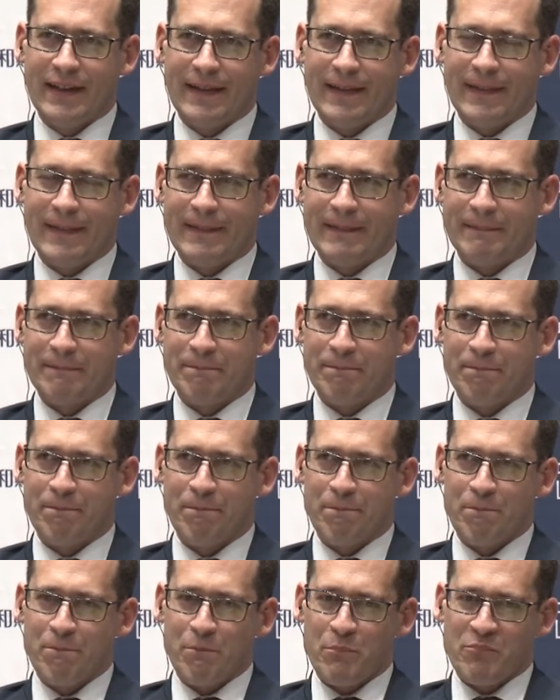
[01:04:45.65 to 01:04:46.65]
Um,
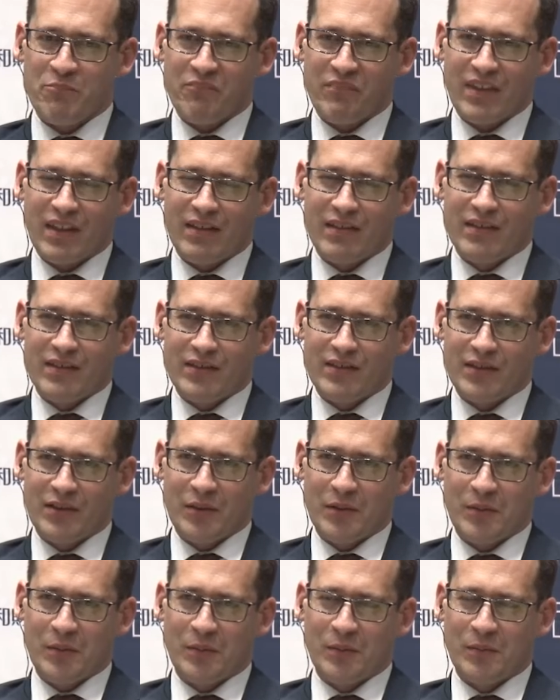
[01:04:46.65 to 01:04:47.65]

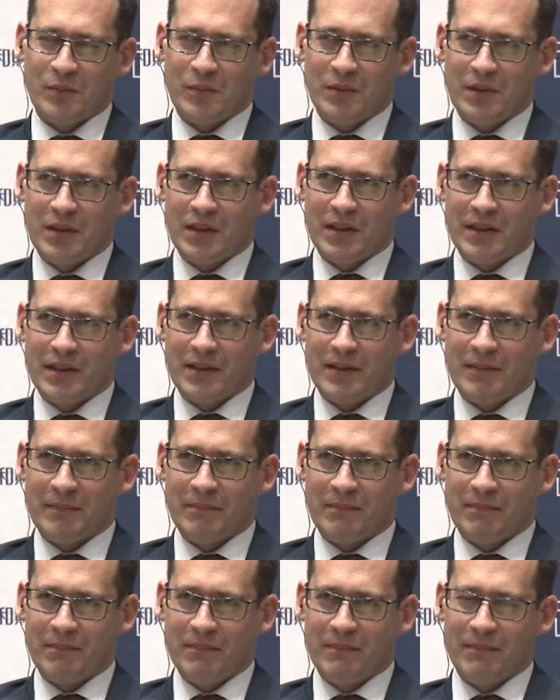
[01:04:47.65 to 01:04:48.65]
so
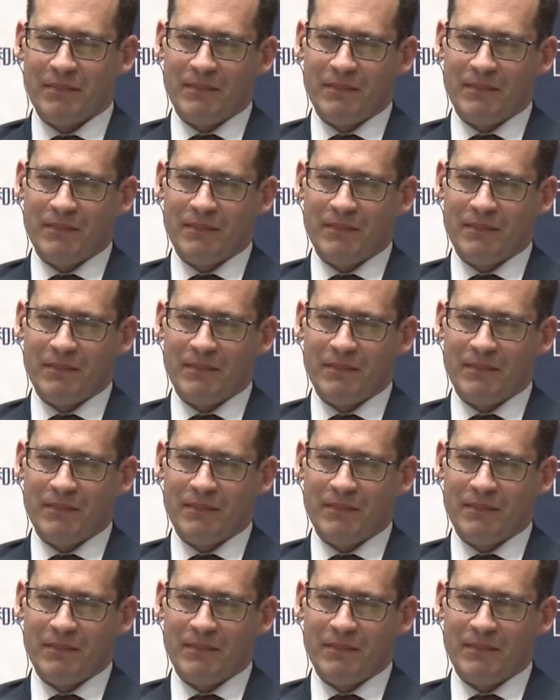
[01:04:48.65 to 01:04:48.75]
um,